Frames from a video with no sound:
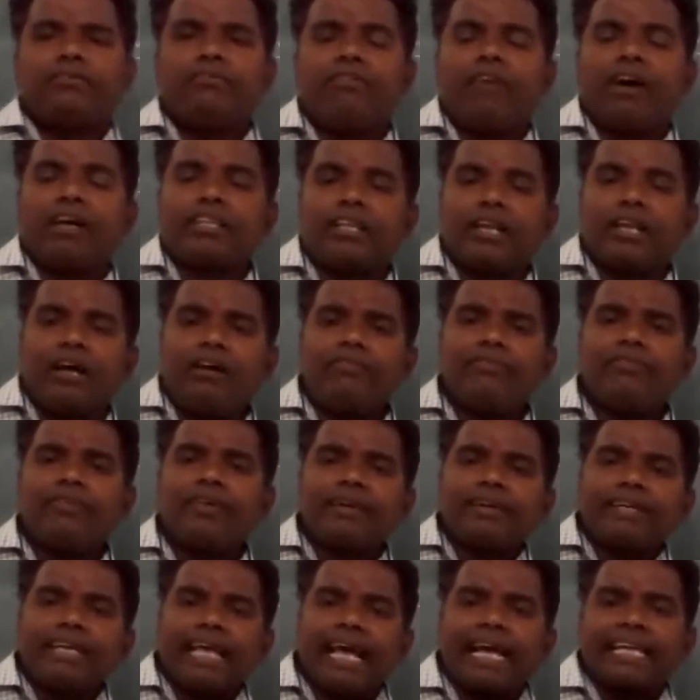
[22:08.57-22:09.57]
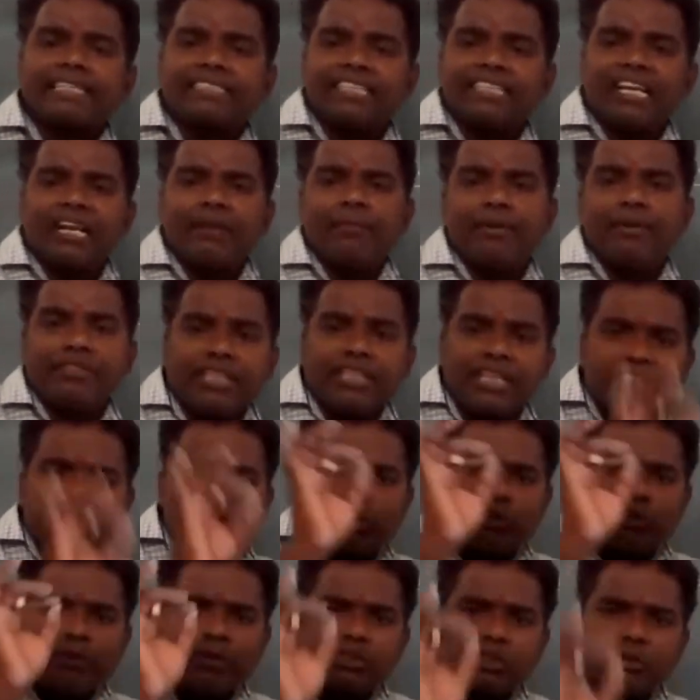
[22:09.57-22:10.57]
Father of taxonomy.
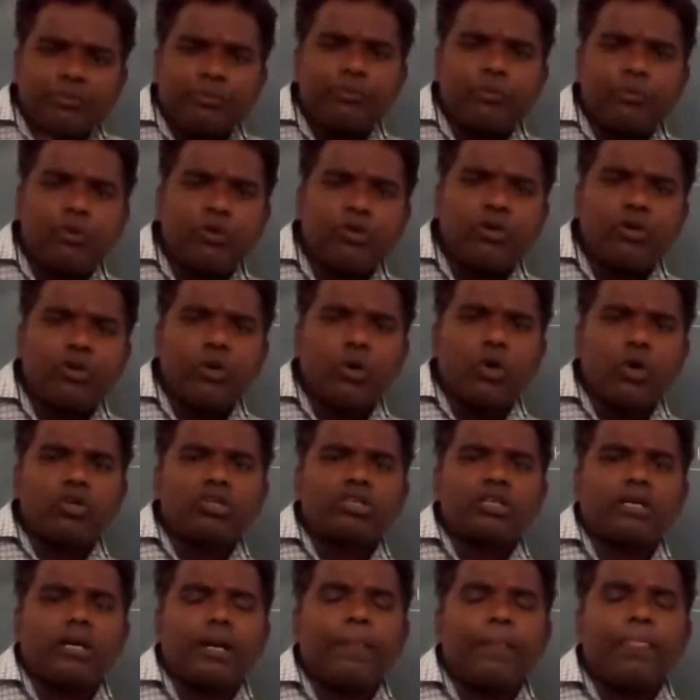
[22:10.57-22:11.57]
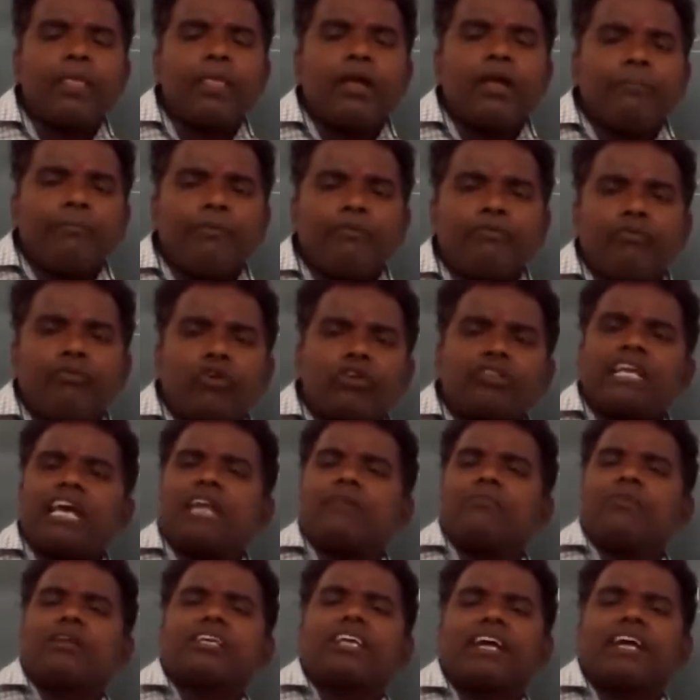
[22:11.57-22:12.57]
Just you must put note before the
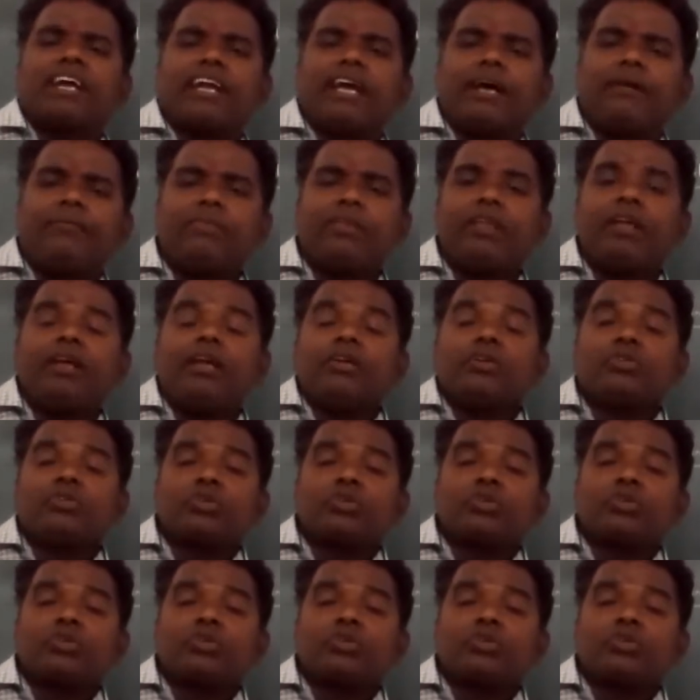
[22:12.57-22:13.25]
animal kingdom.